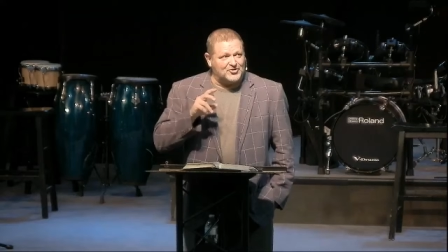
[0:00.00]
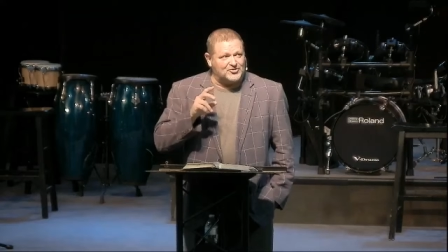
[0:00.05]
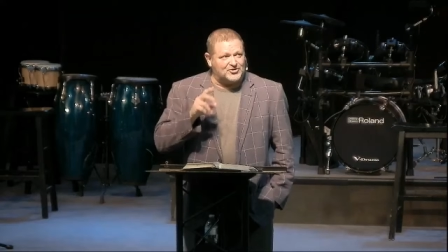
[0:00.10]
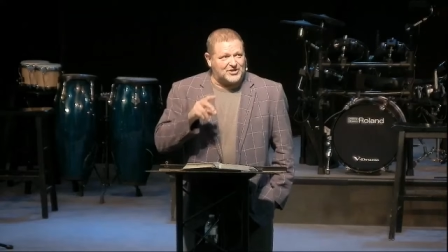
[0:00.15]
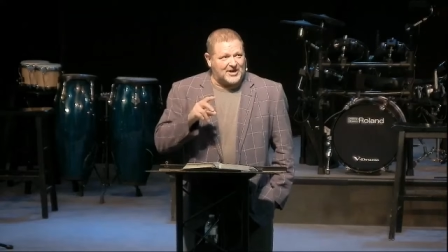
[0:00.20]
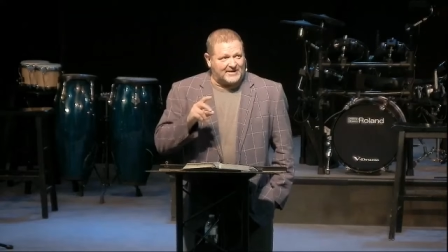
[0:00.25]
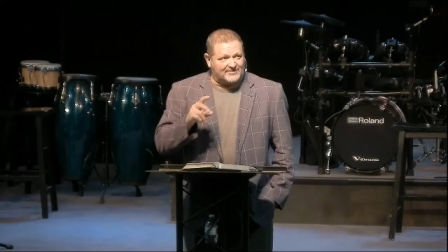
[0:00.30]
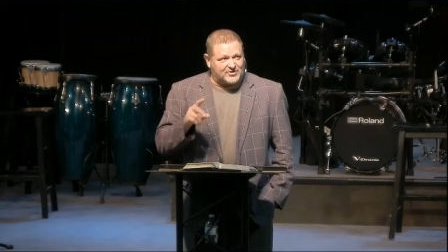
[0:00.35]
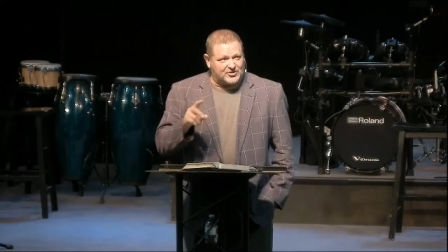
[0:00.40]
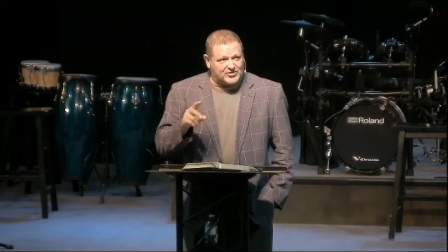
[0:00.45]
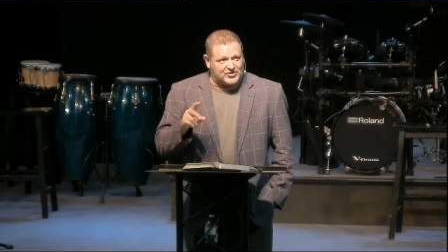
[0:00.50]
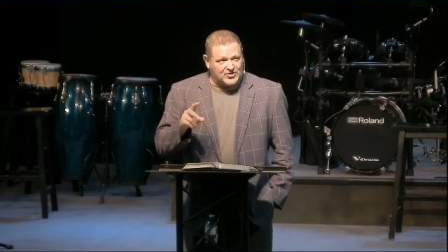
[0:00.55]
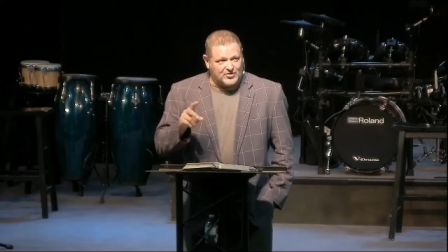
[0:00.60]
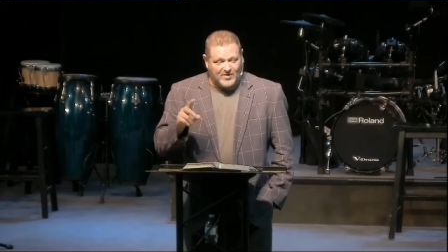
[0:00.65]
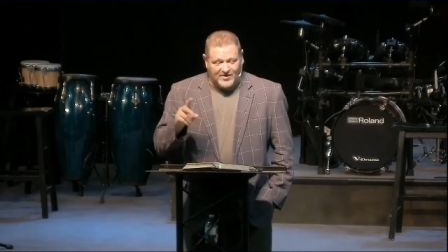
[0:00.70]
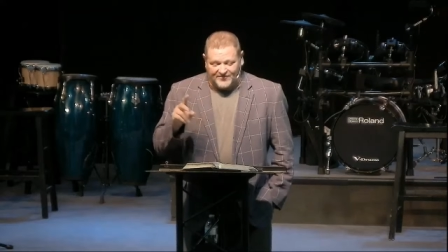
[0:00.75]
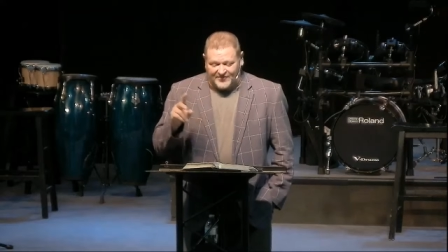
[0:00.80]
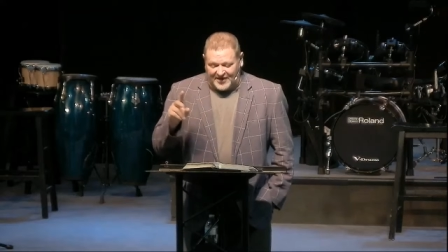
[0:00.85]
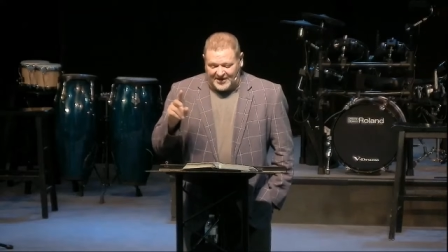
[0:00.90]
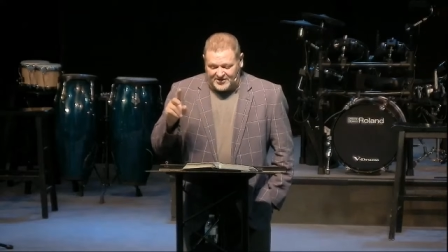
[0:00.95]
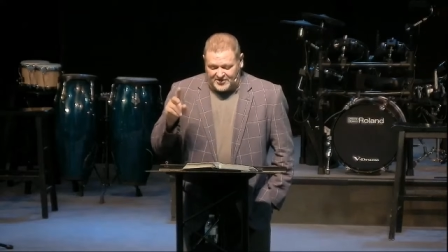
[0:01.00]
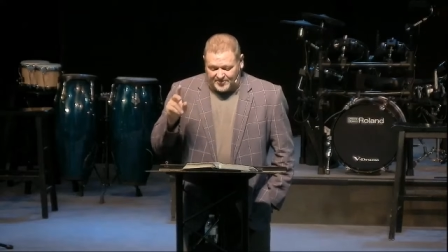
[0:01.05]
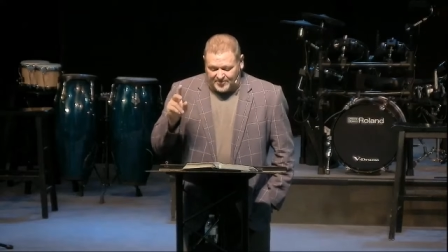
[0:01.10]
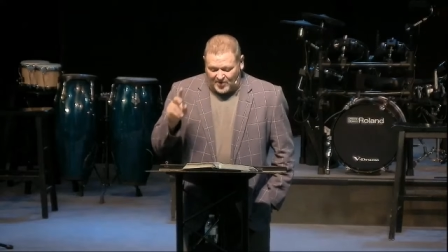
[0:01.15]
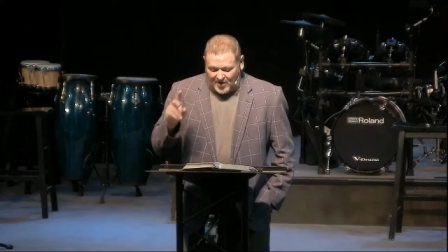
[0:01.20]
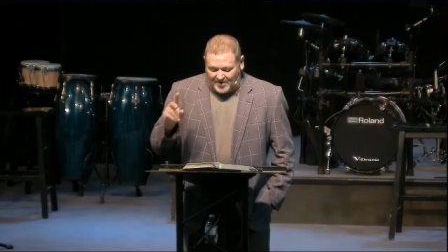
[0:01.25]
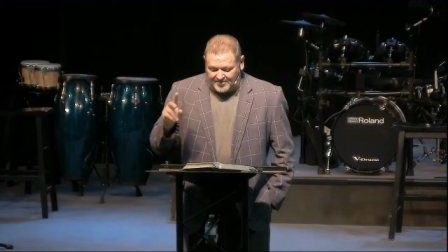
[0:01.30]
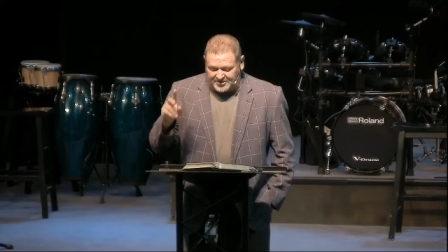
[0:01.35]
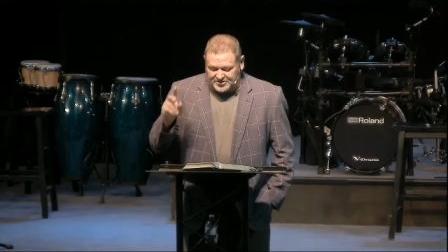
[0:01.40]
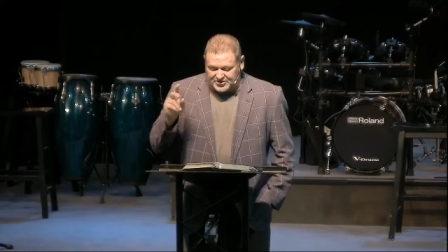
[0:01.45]
chapter 2, we find the
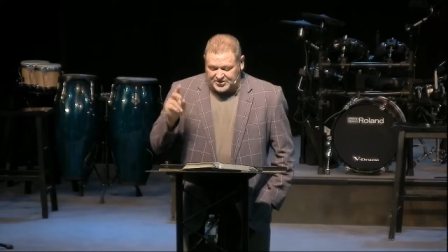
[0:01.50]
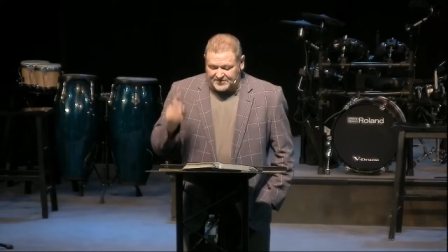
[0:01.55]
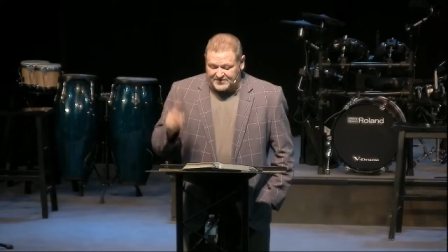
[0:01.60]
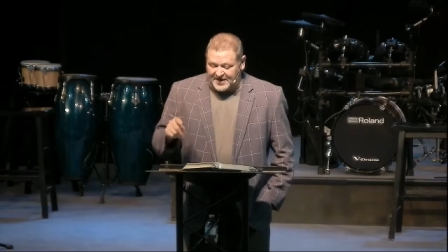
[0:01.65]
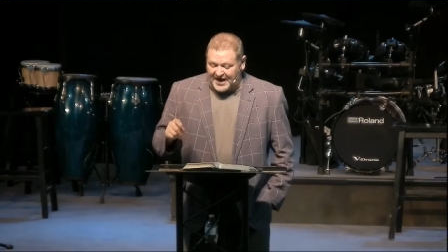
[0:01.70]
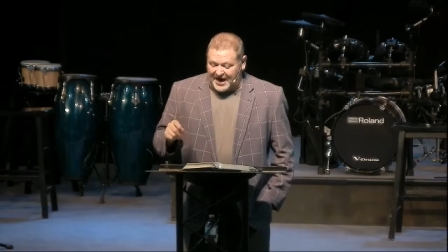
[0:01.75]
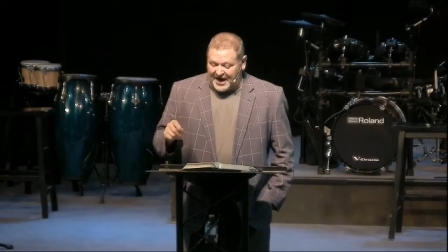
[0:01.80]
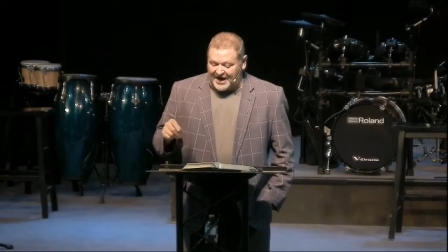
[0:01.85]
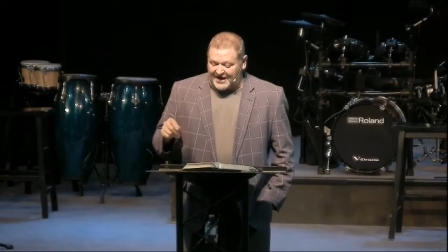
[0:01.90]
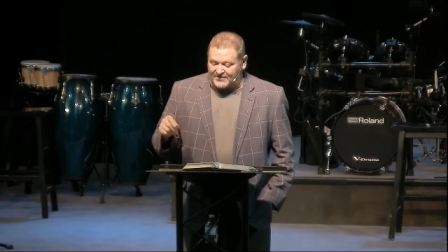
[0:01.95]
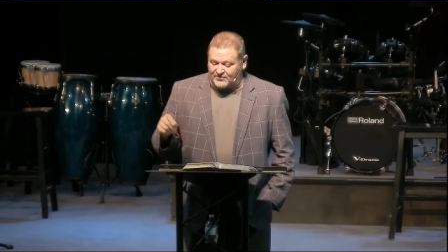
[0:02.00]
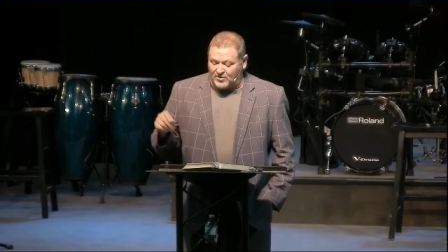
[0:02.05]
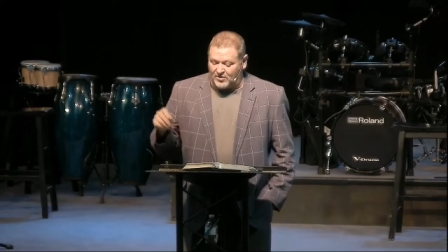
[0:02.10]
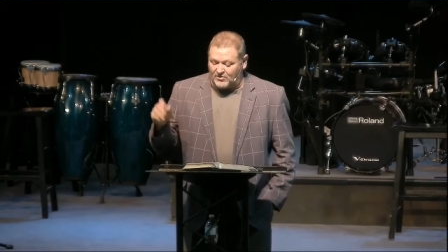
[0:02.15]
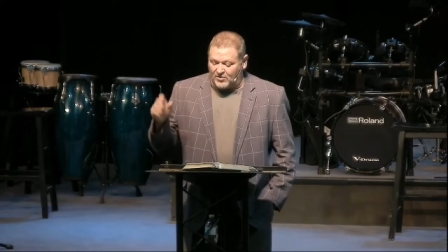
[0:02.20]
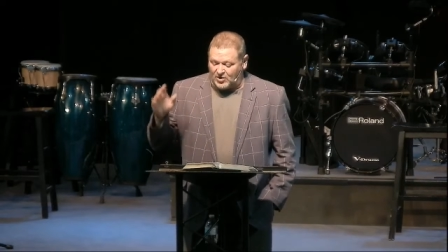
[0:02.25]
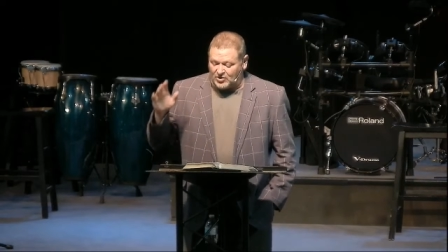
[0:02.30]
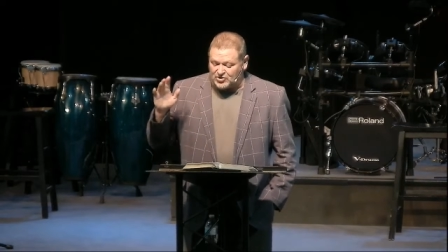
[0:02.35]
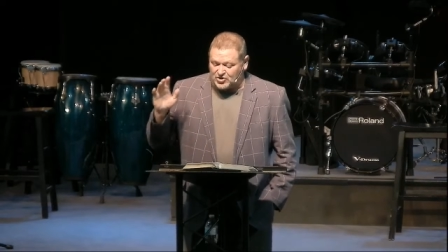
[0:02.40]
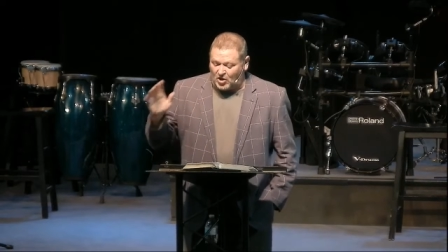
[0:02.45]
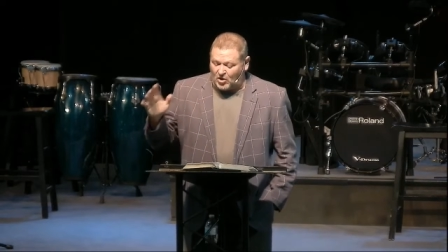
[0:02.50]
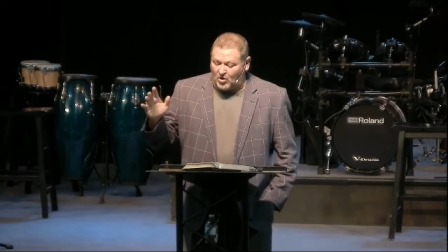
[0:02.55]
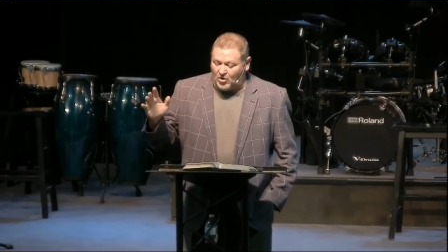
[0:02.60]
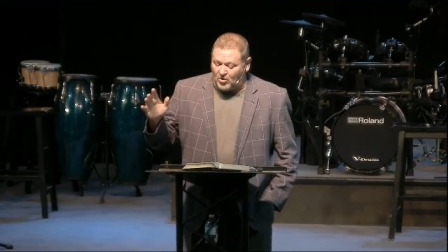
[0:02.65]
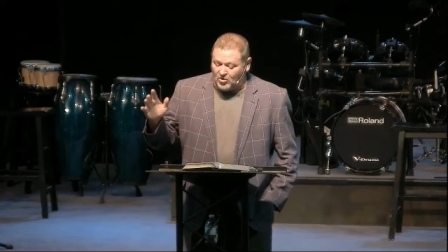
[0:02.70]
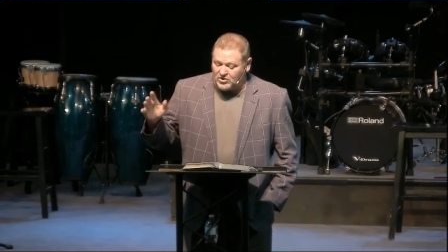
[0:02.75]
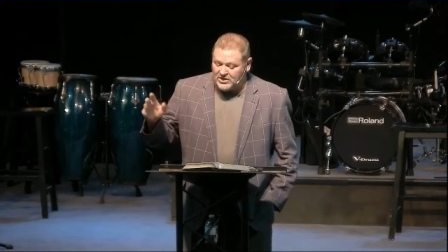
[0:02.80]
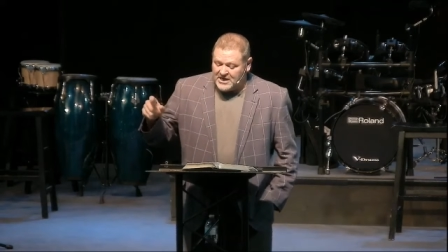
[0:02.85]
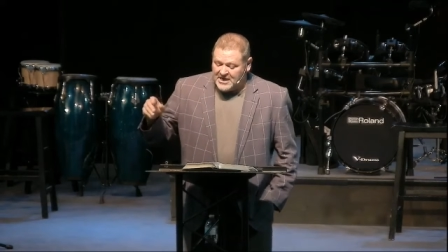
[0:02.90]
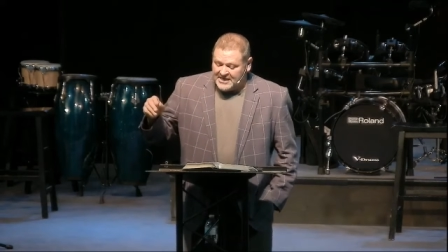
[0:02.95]
promise of God when we're
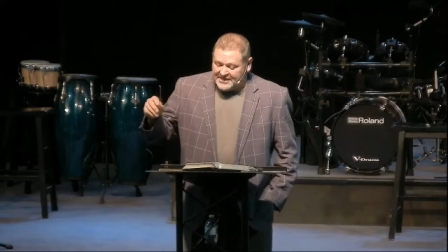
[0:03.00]
told